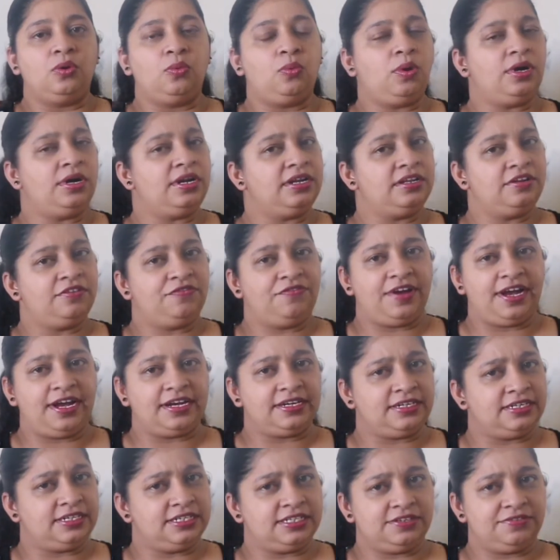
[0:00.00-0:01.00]
What are the
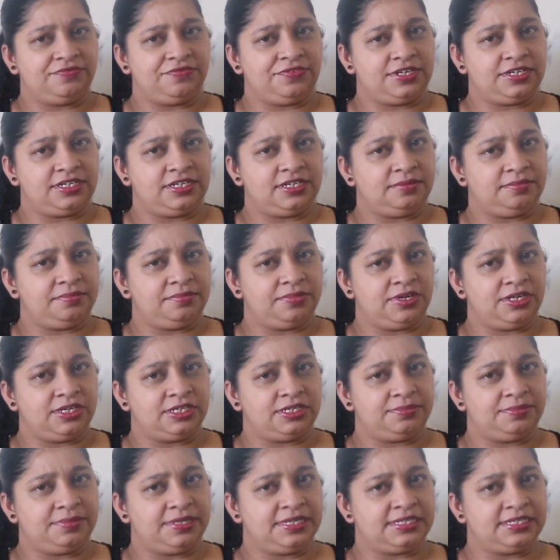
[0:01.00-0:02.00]
factors affecting
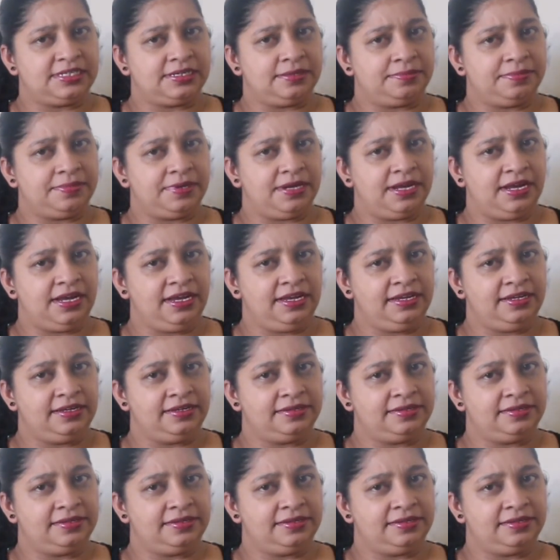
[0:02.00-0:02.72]
breast milk supply?